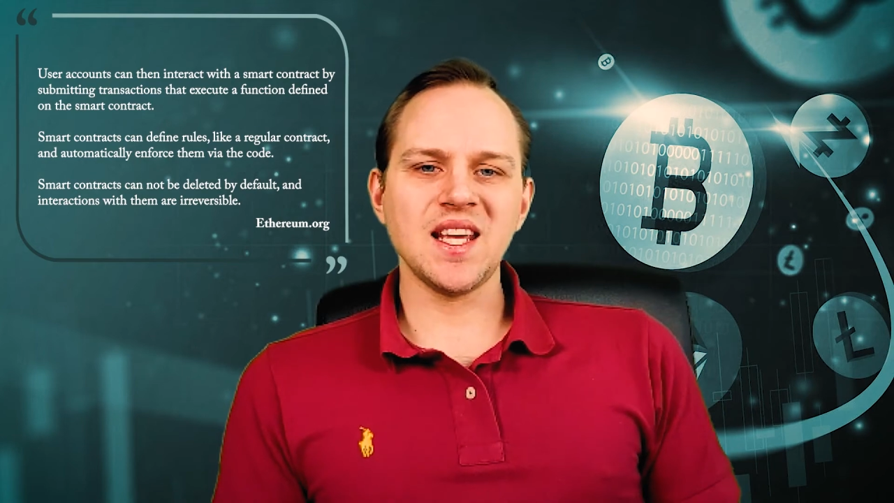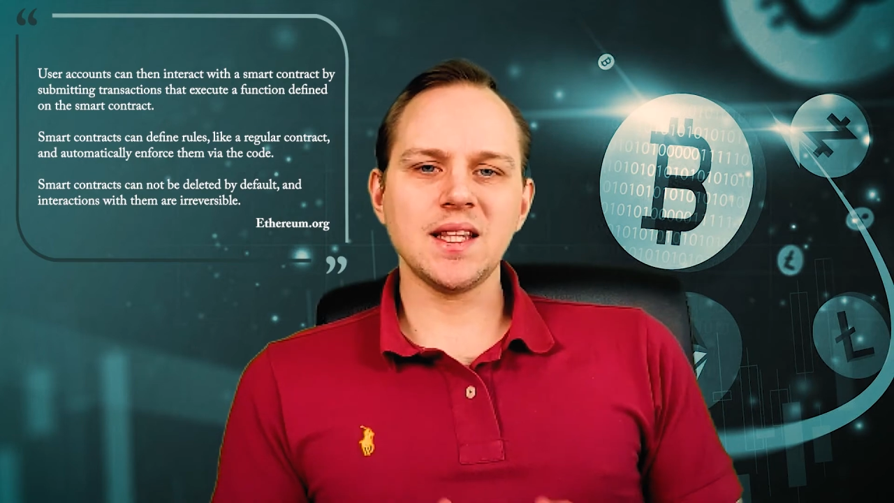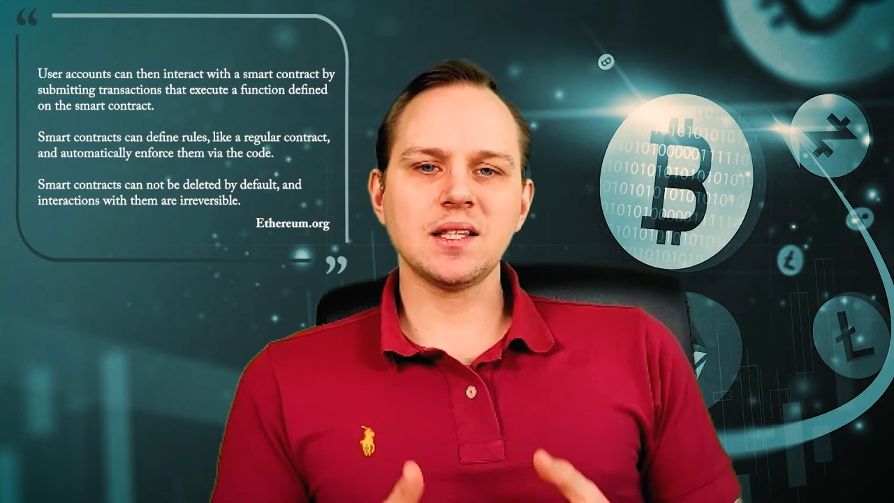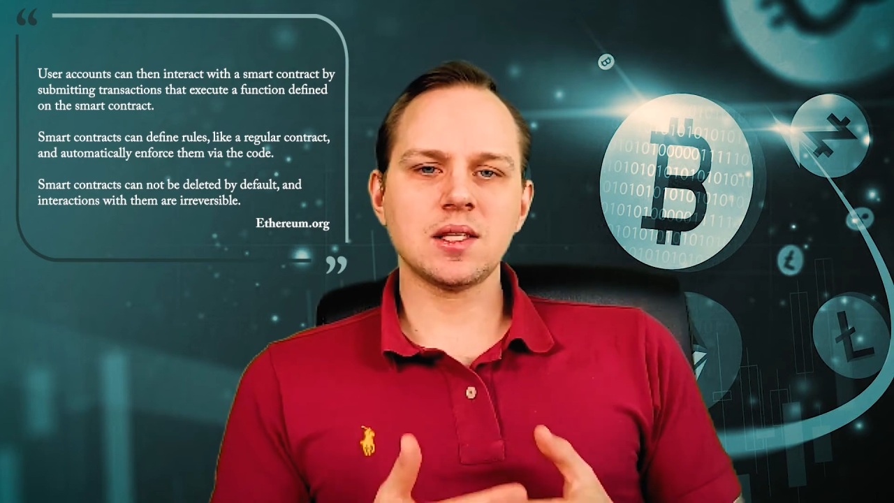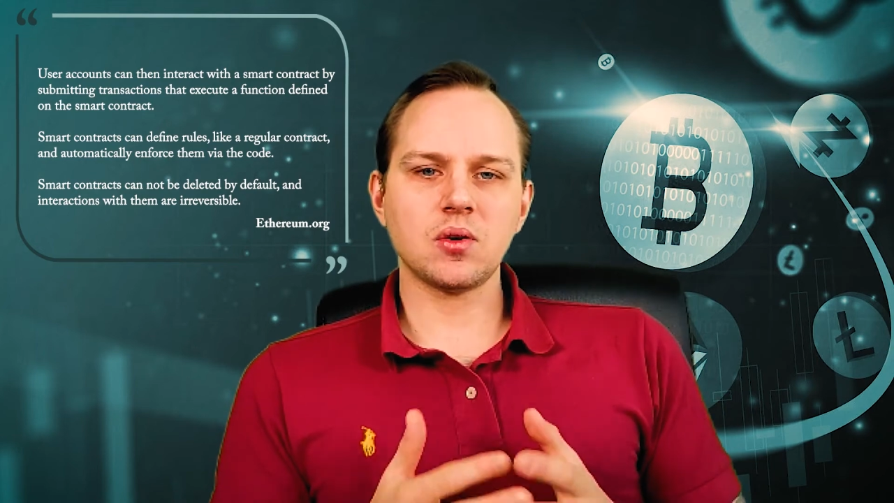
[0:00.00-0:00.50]

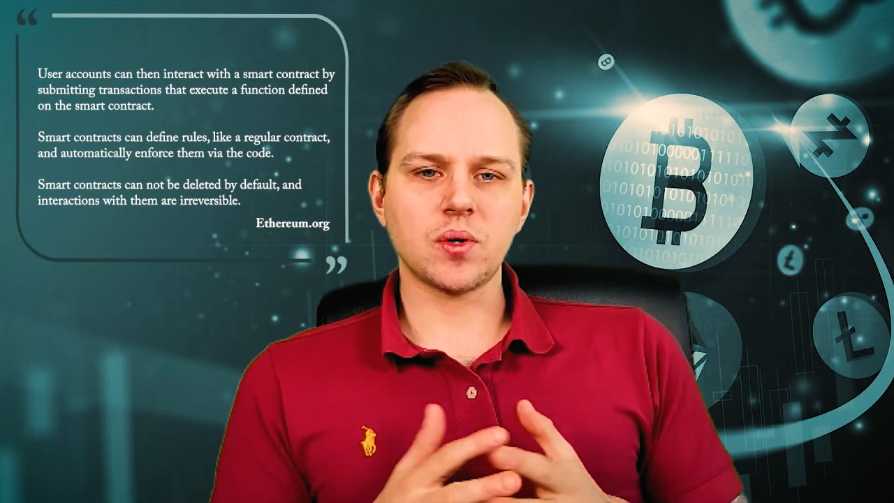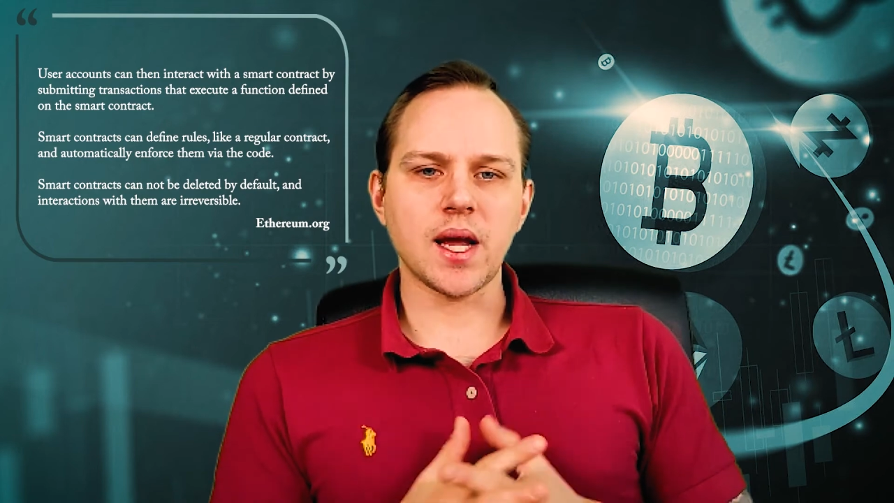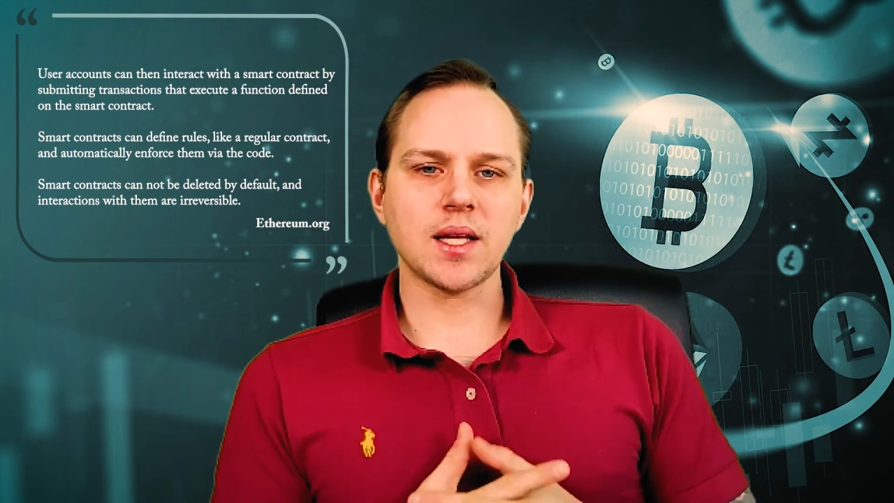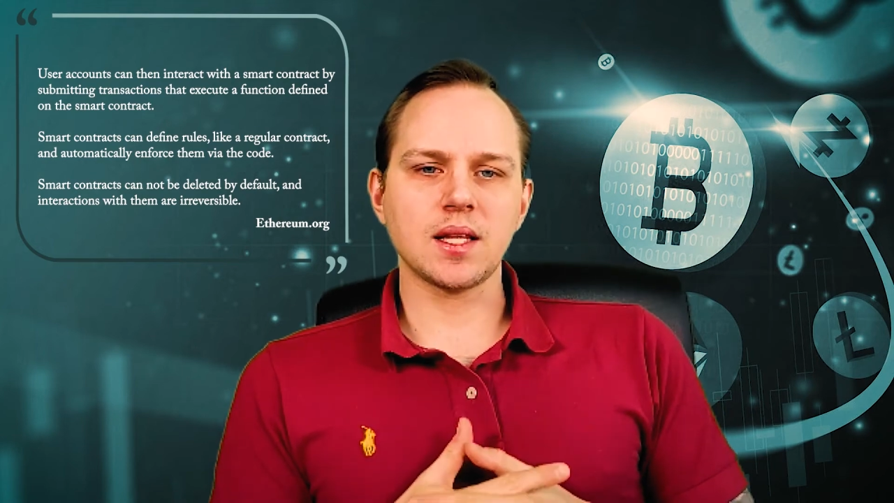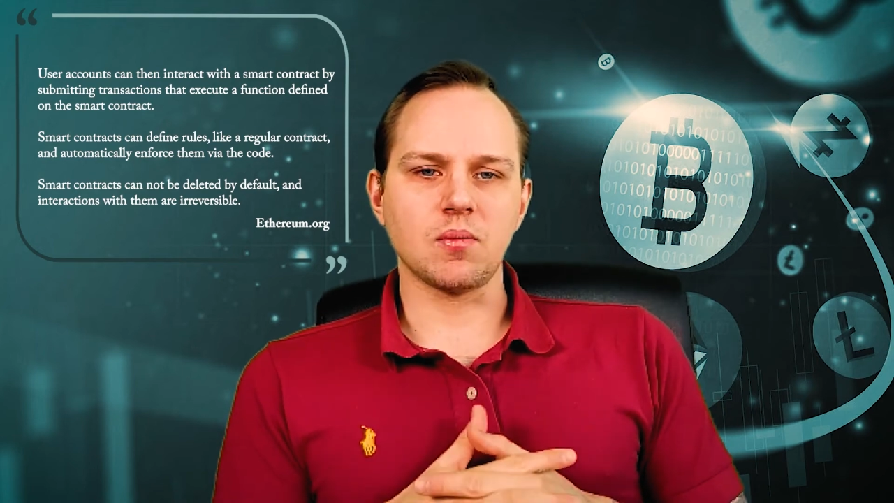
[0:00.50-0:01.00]

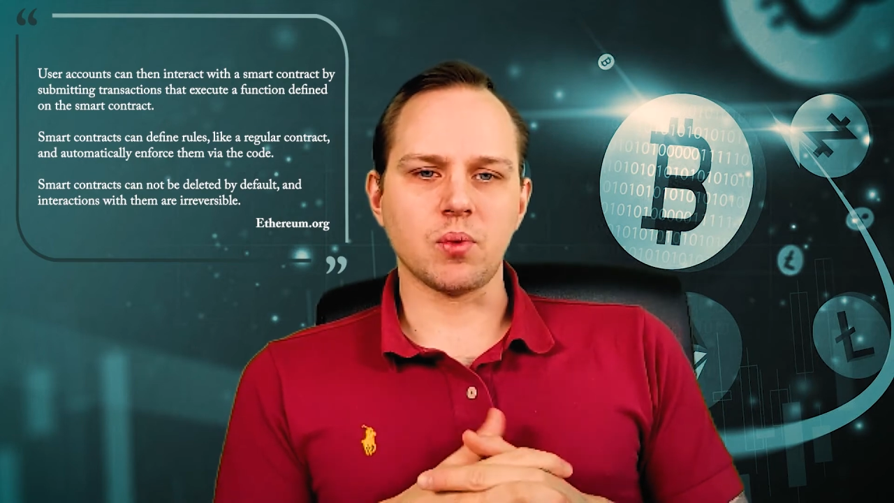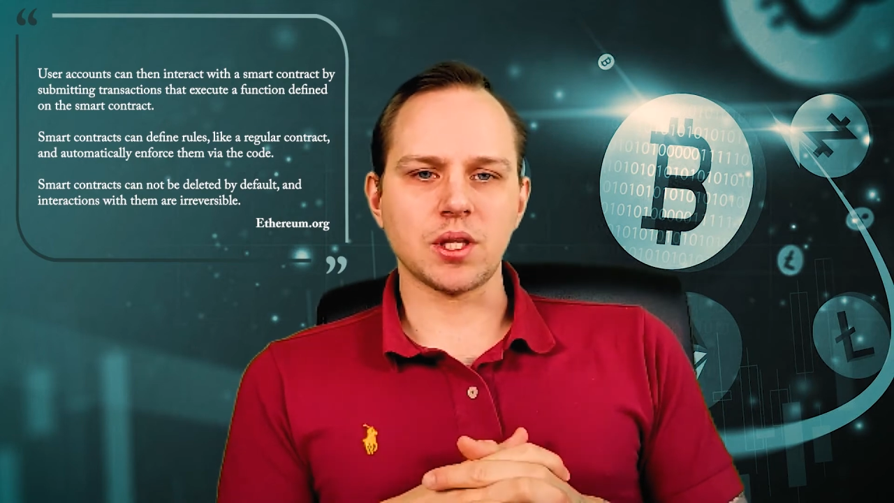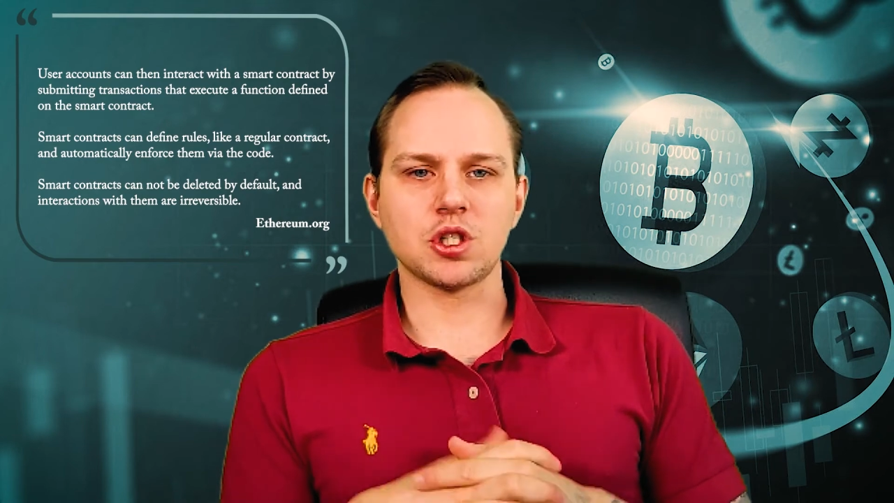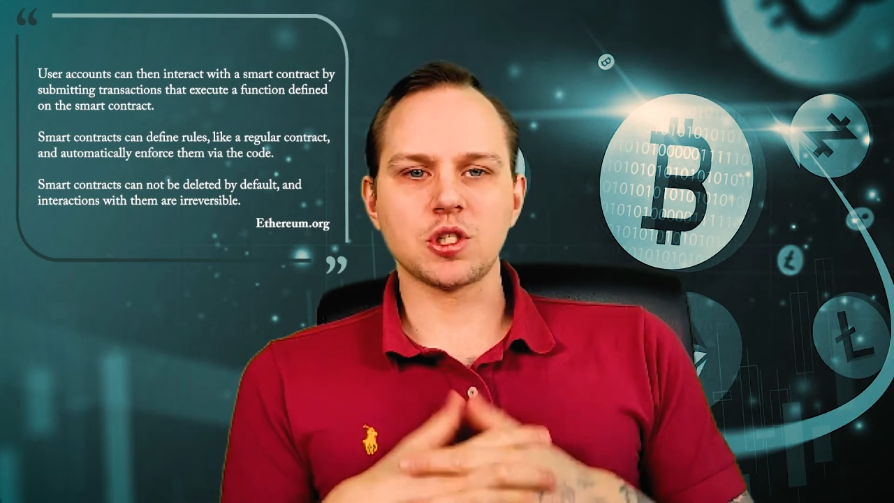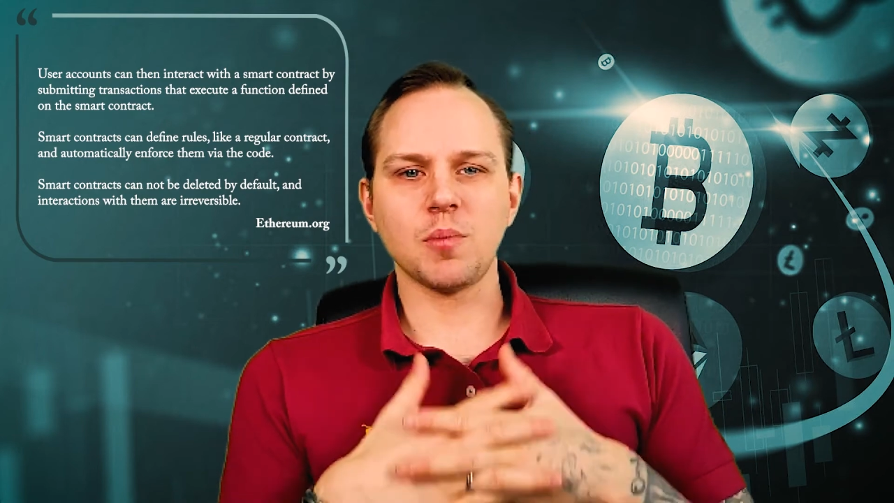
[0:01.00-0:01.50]
interacted with
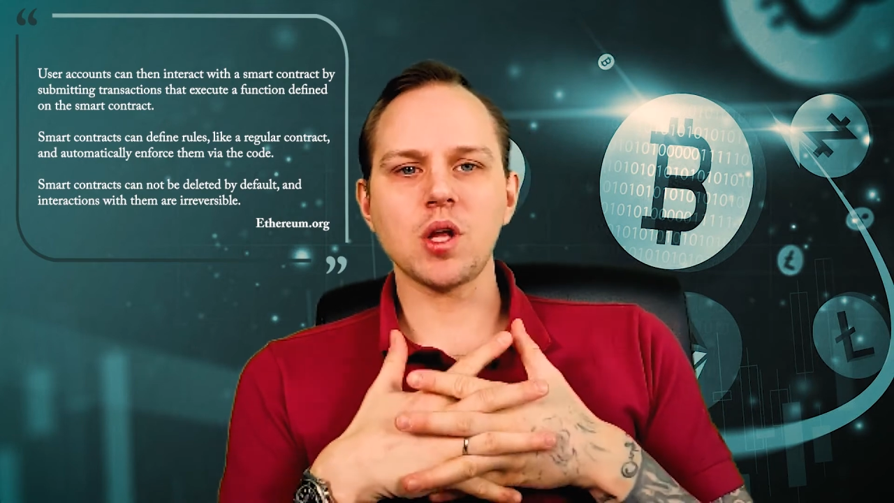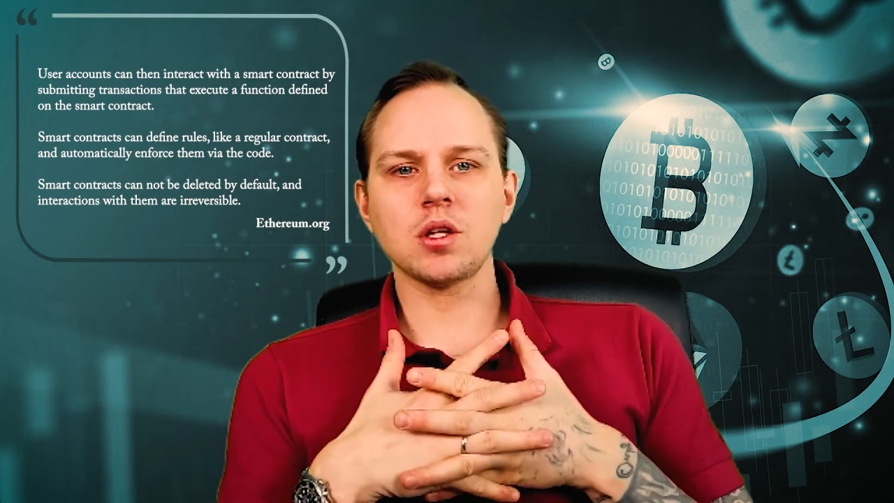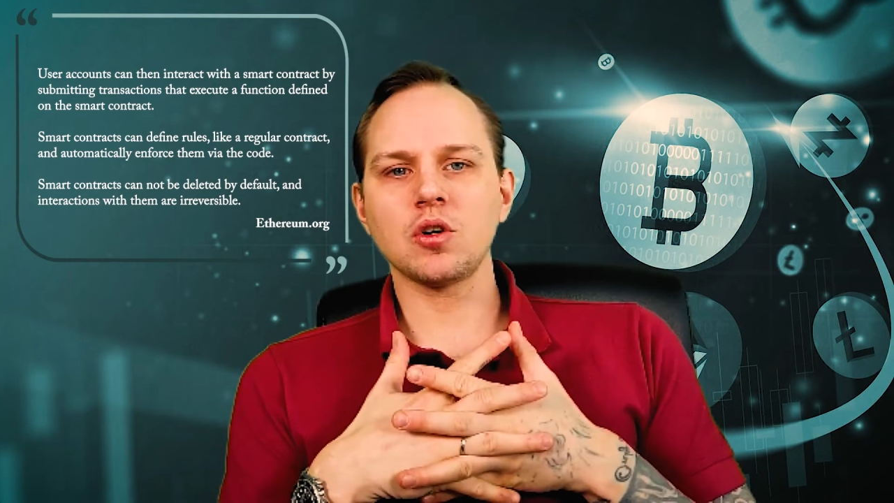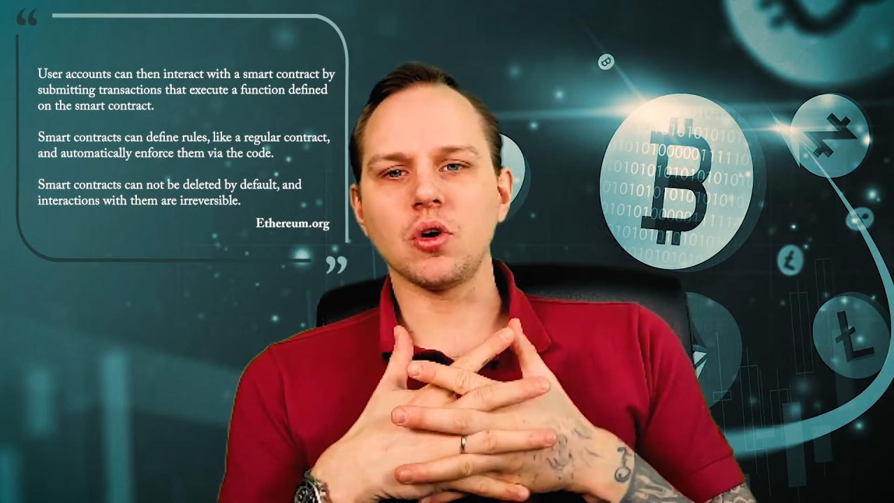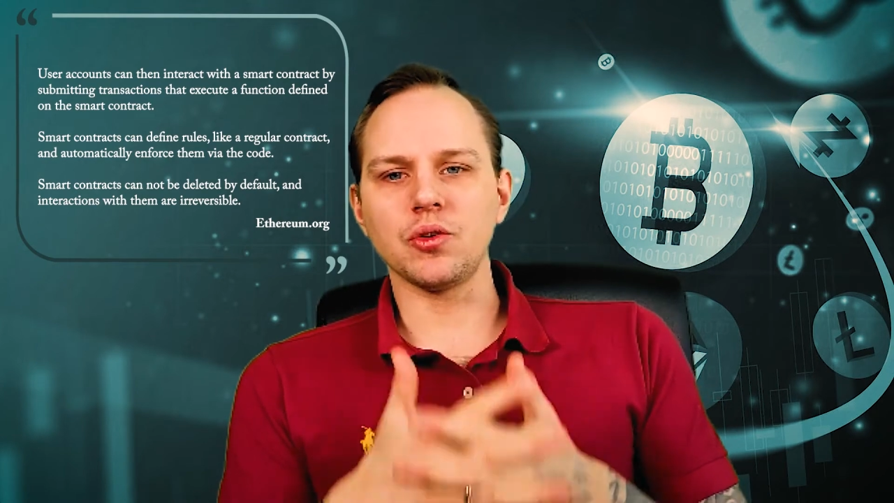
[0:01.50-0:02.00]
the
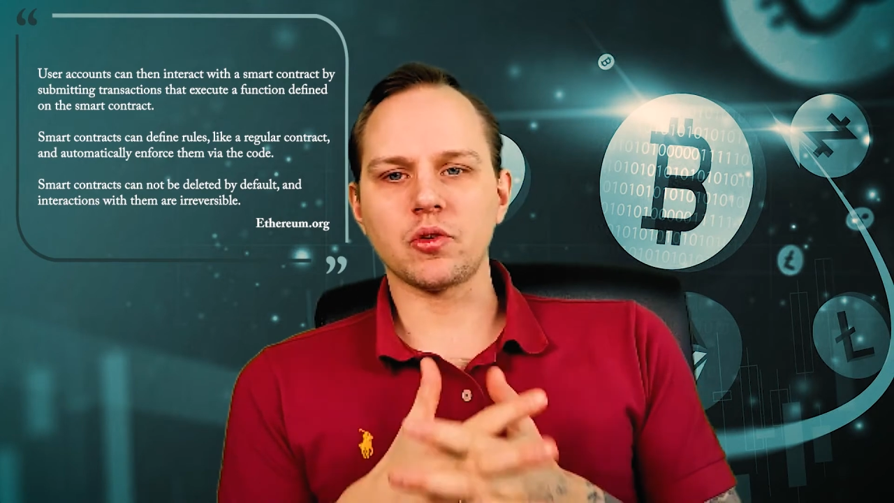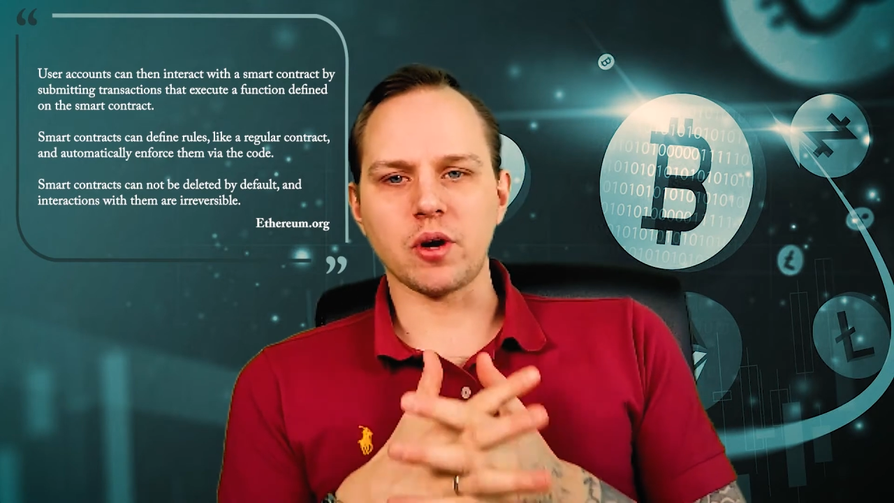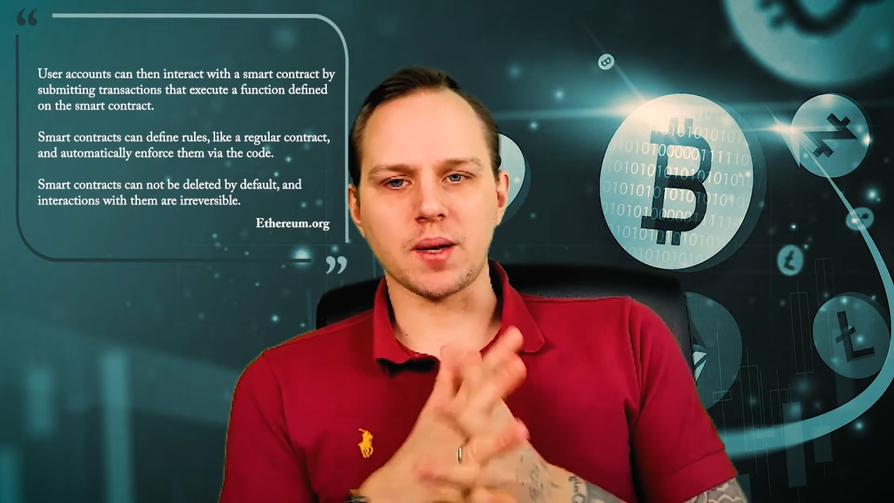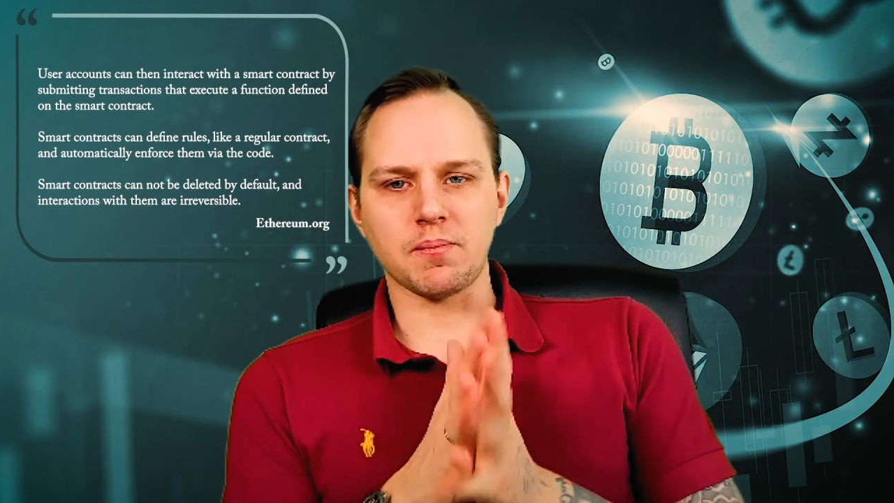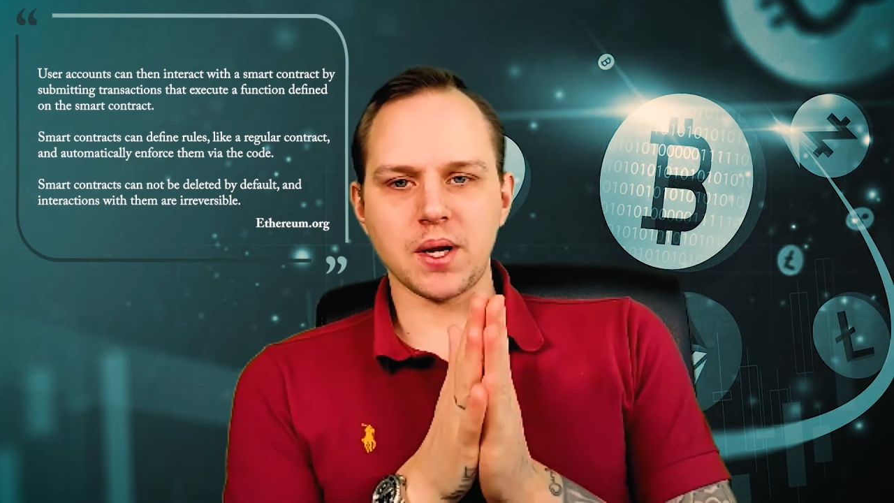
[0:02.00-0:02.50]
smart contract